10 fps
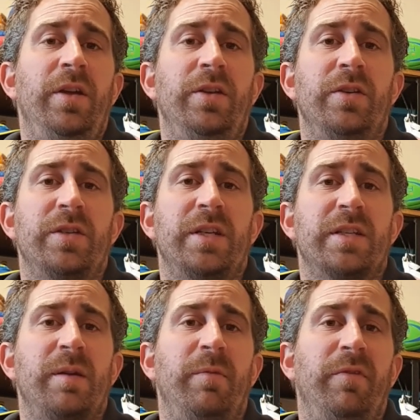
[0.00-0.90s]
using
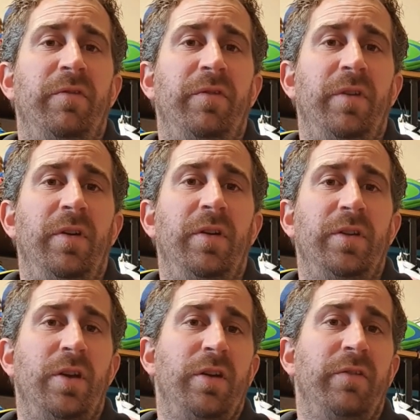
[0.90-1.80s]
some of her
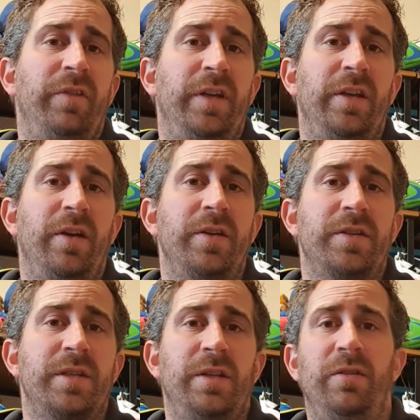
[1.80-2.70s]
yoga
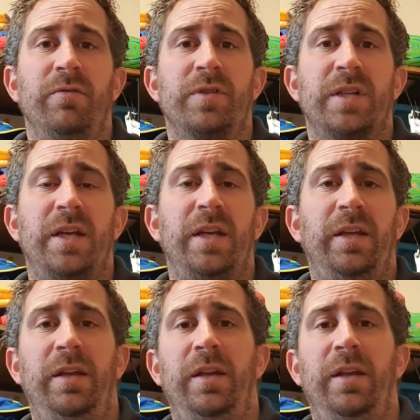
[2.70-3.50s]
videos. You'll see